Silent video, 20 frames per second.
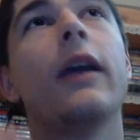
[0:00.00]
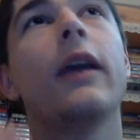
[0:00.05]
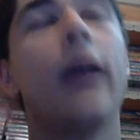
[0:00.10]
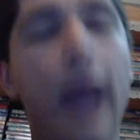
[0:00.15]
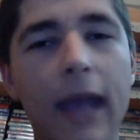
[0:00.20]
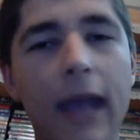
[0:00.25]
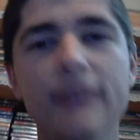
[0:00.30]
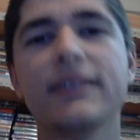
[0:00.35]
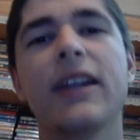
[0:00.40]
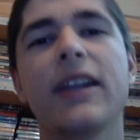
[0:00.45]

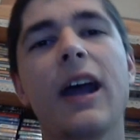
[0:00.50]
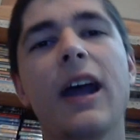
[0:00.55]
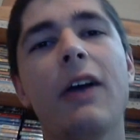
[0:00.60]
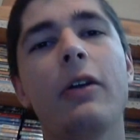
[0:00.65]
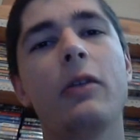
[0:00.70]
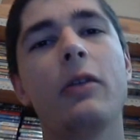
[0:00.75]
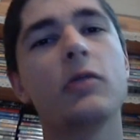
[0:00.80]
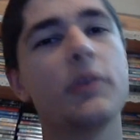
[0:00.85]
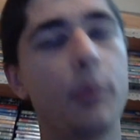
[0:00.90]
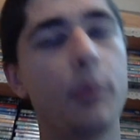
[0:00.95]
hands
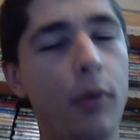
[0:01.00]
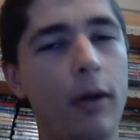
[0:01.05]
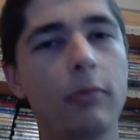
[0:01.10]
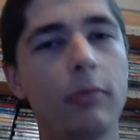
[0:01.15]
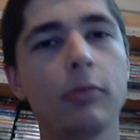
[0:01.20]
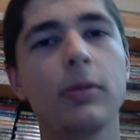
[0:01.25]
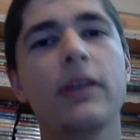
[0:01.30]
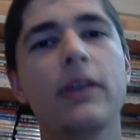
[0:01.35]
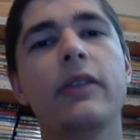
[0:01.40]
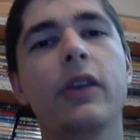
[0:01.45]
down, it was
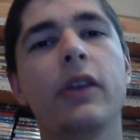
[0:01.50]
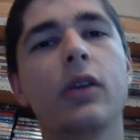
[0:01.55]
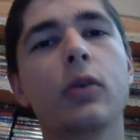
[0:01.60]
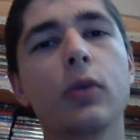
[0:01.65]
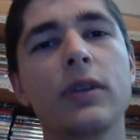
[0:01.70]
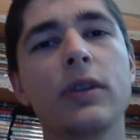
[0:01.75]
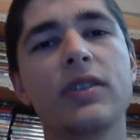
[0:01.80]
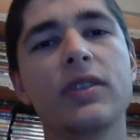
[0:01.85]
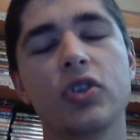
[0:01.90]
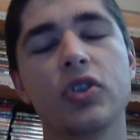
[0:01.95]
probably the
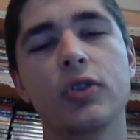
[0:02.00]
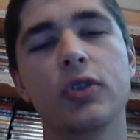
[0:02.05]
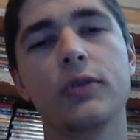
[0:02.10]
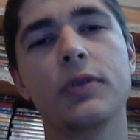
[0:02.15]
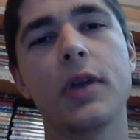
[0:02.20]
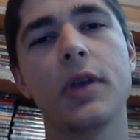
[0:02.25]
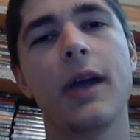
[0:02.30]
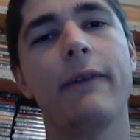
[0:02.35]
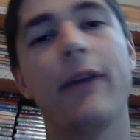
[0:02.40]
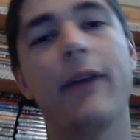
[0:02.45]
coolest
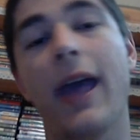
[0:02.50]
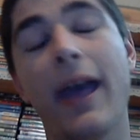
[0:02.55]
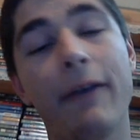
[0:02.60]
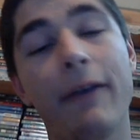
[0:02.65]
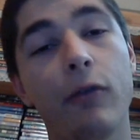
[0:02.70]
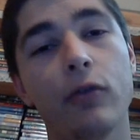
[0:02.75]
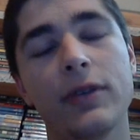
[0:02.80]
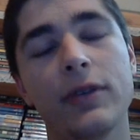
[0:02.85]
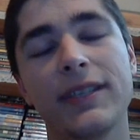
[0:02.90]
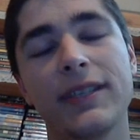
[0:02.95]
jutsu I've
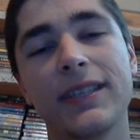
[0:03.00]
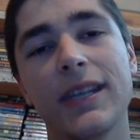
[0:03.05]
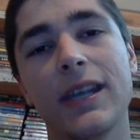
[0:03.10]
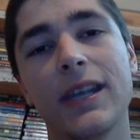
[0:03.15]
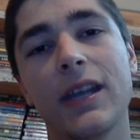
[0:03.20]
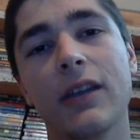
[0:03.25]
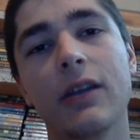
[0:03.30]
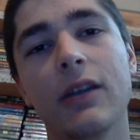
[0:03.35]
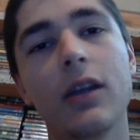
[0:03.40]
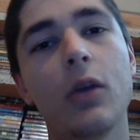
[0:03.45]
ever
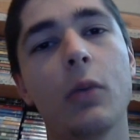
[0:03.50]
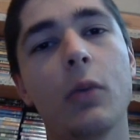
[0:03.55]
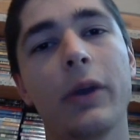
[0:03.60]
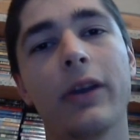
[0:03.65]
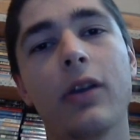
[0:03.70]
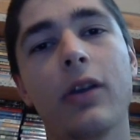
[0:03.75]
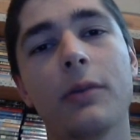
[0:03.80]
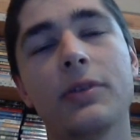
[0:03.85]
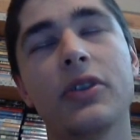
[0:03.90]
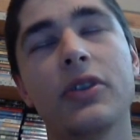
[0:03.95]
seen when
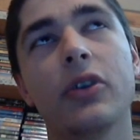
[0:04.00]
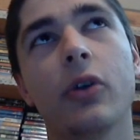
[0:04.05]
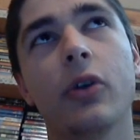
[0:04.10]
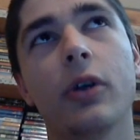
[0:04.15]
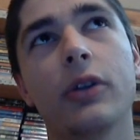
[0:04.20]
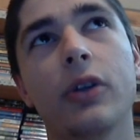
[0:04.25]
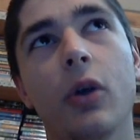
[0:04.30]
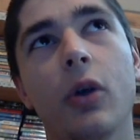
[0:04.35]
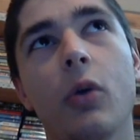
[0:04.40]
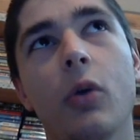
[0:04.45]
it comes to
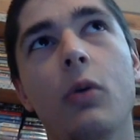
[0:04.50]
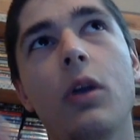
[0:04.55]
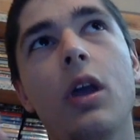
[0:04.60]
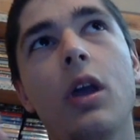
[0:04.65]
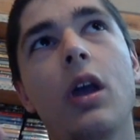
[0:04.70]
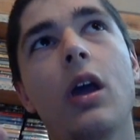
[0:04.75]
Naruto.